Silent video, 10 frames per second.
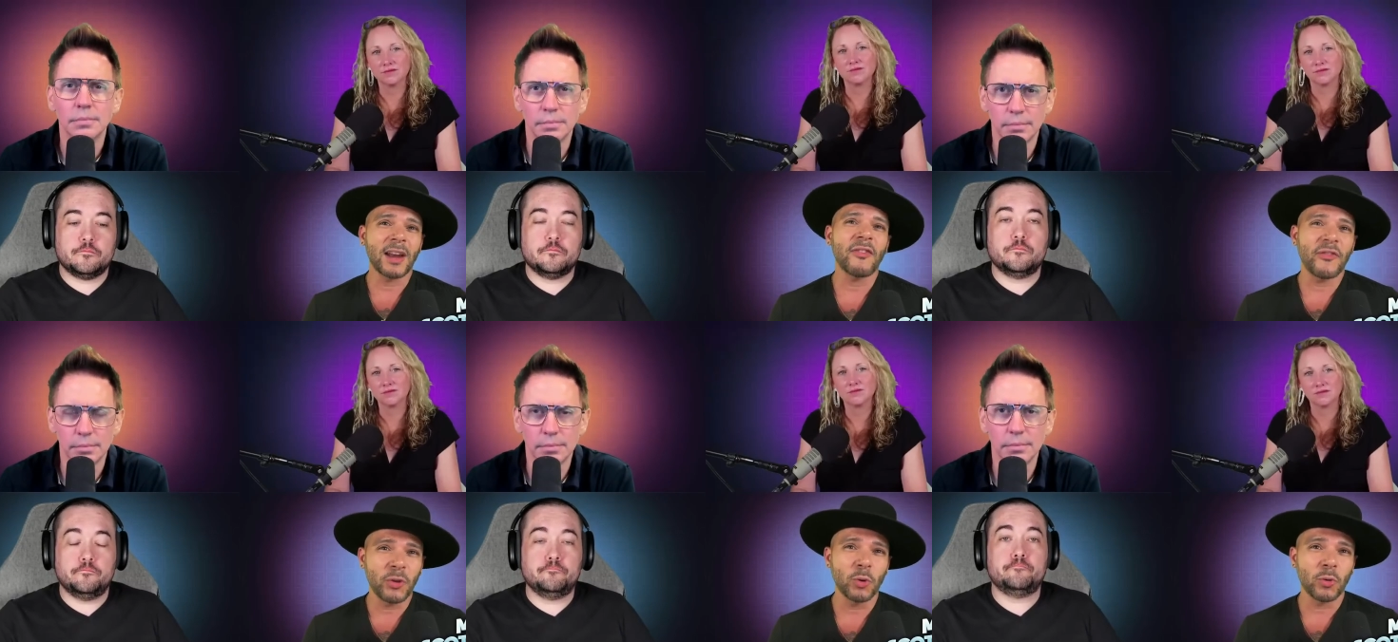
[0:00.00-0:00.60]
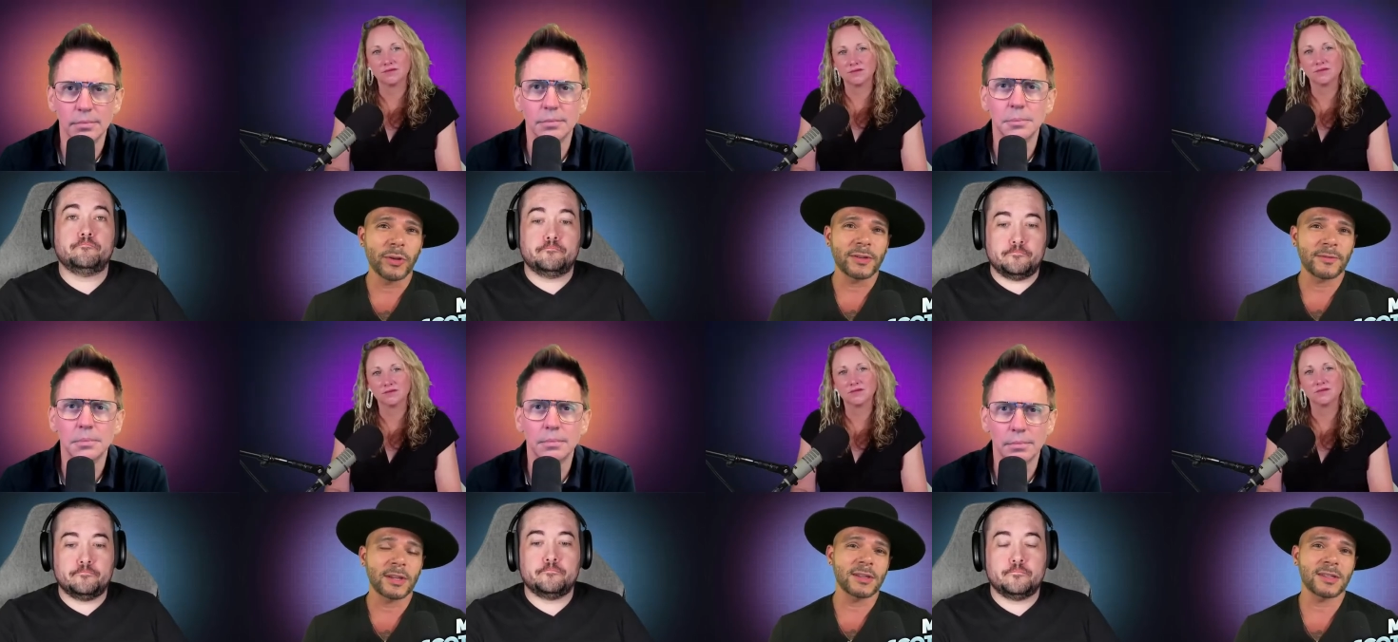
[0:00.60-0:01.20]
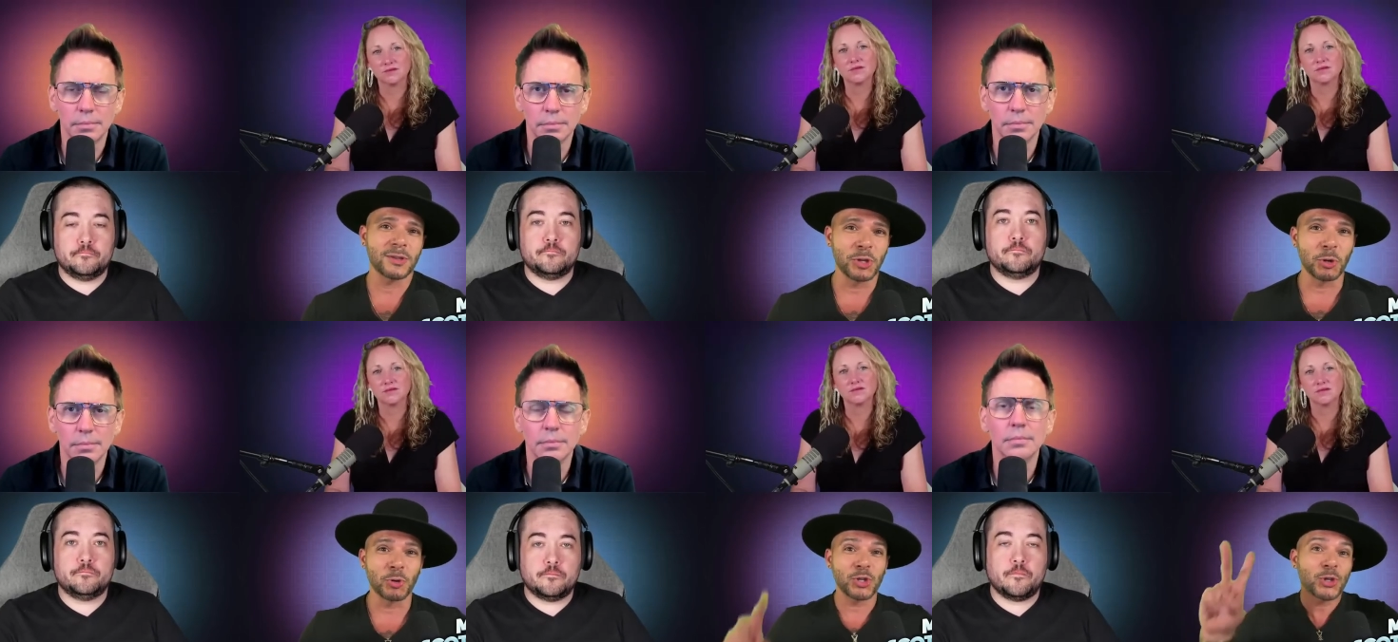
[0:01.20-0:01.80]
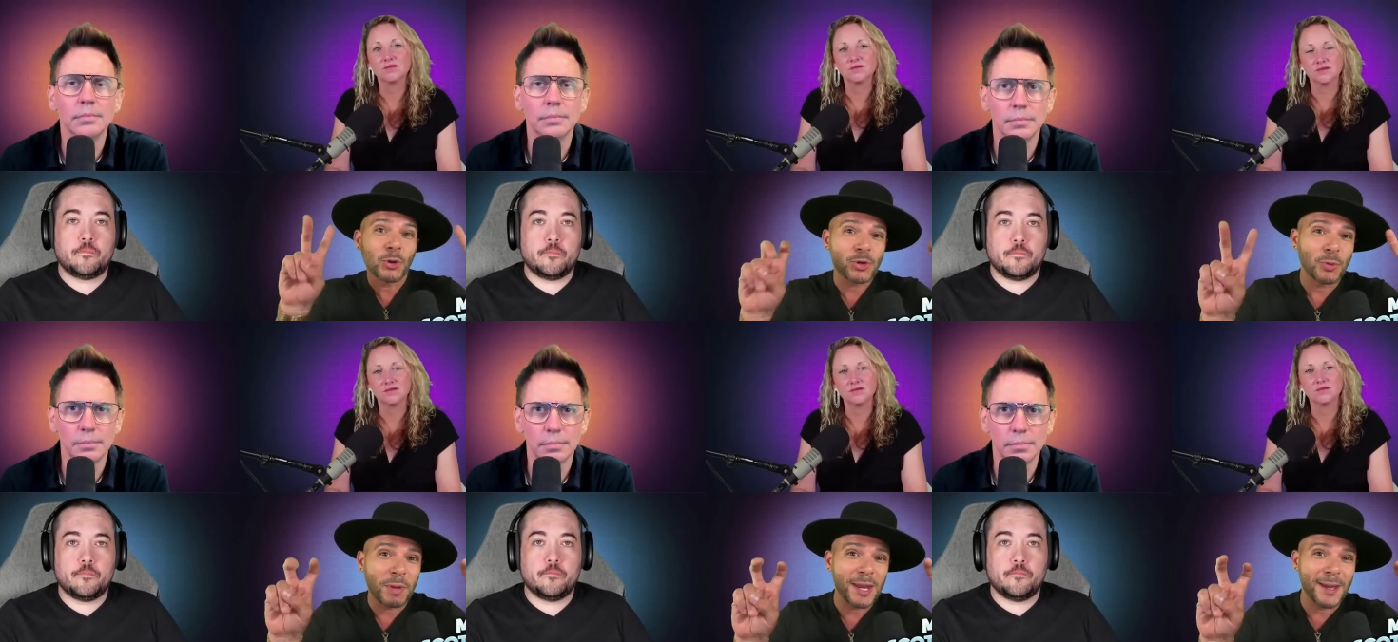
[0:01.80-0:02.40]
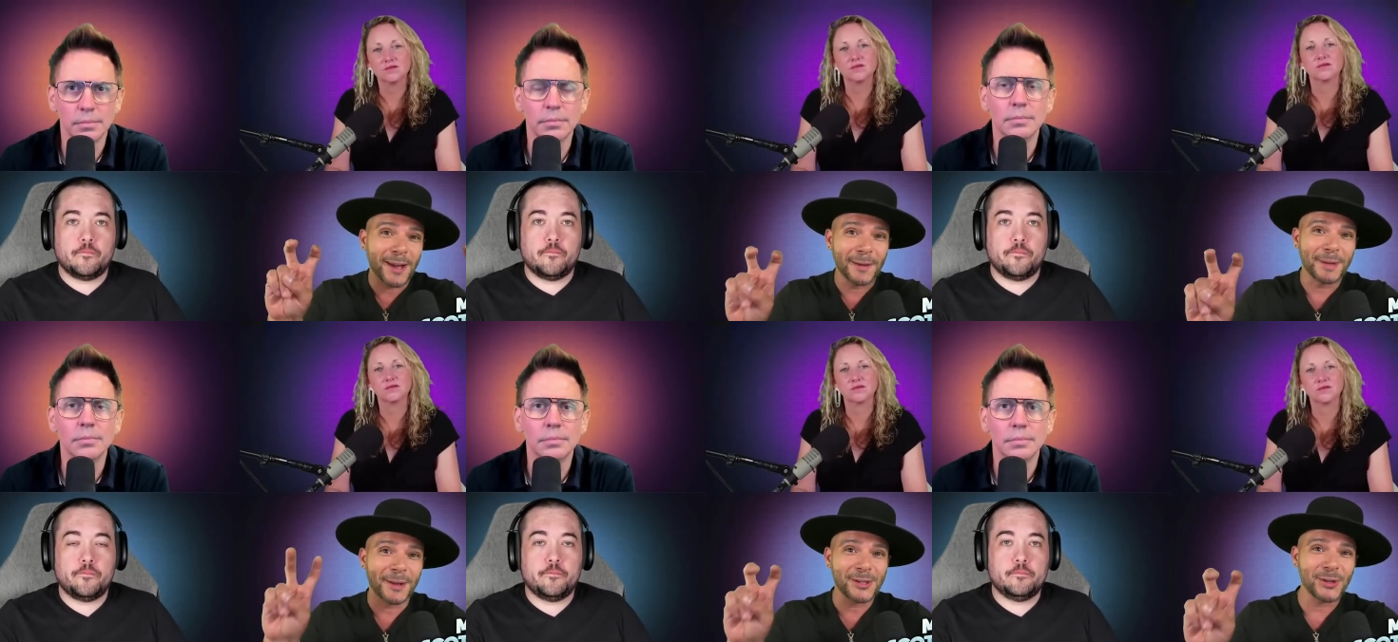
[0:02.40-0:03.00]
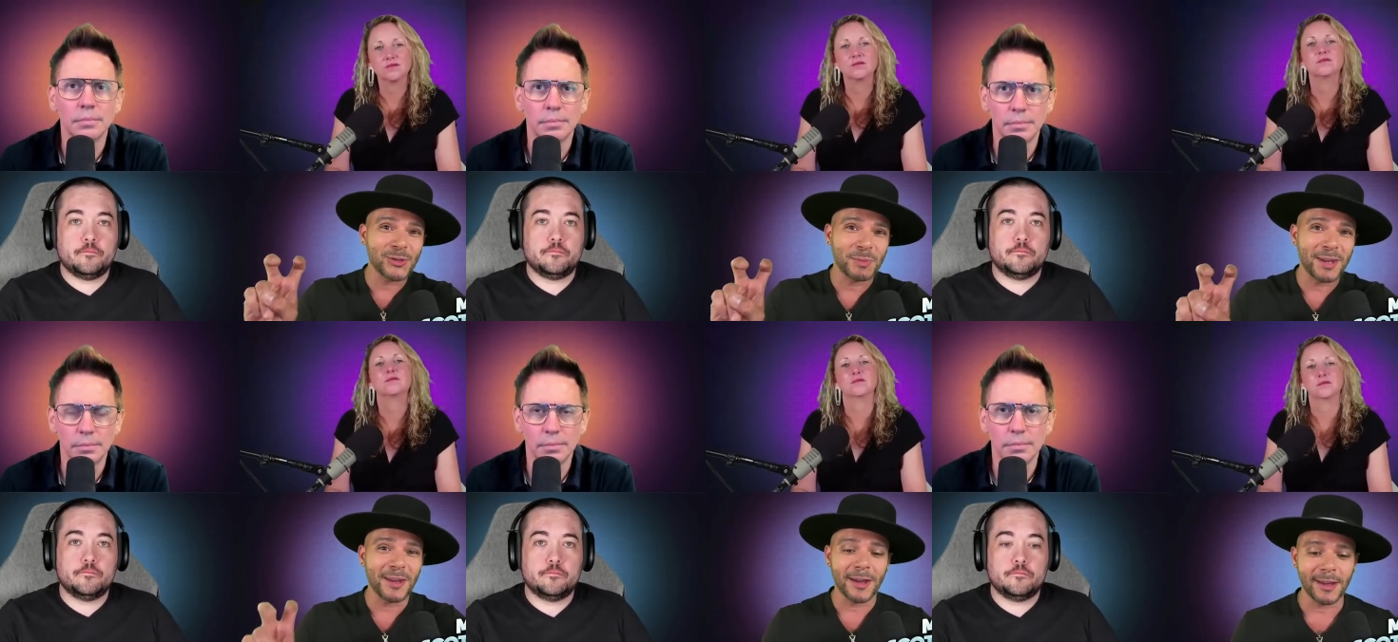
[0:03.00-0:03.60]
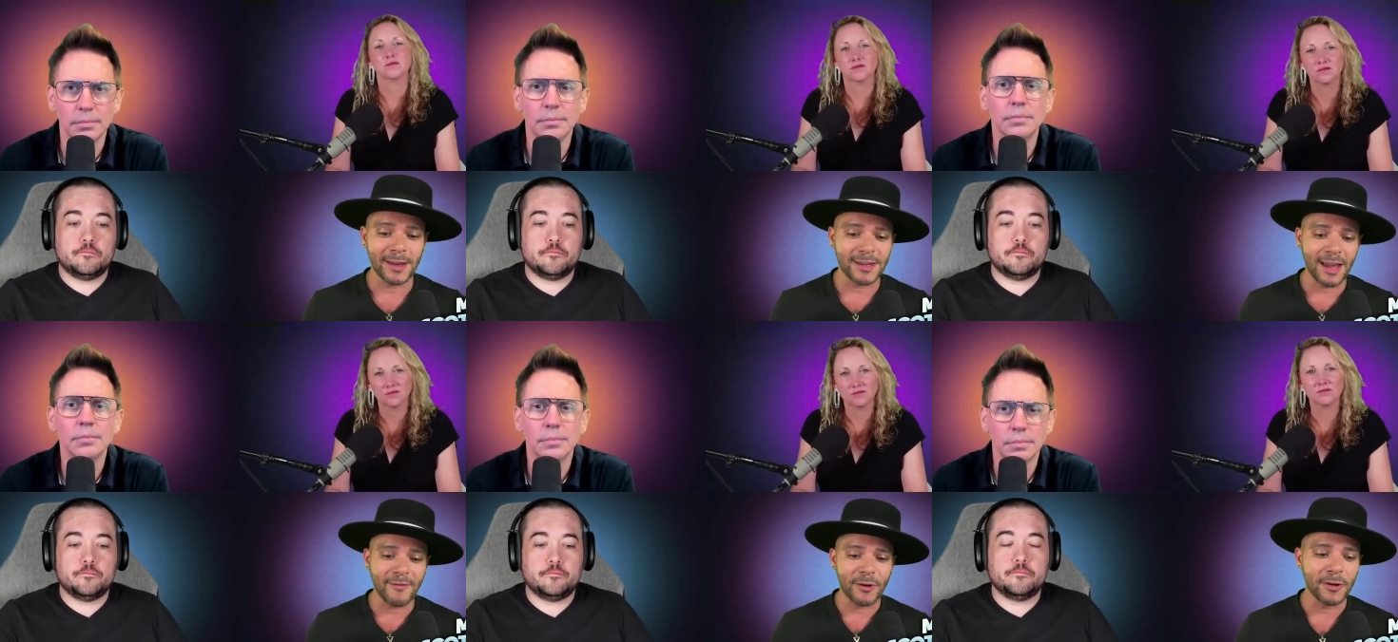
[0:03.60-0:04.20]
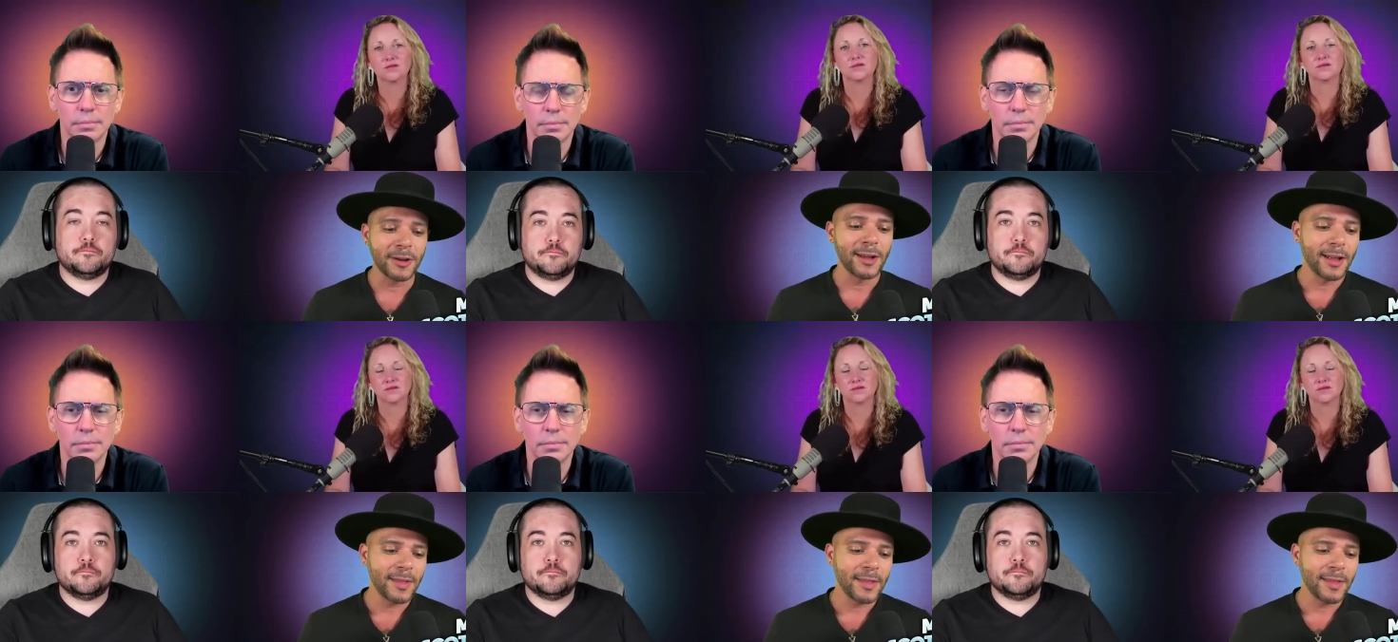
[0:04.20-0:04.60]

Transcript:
Speaker 1: I got to mm-hmm. fuel this, this new social media, beyond social media endeavor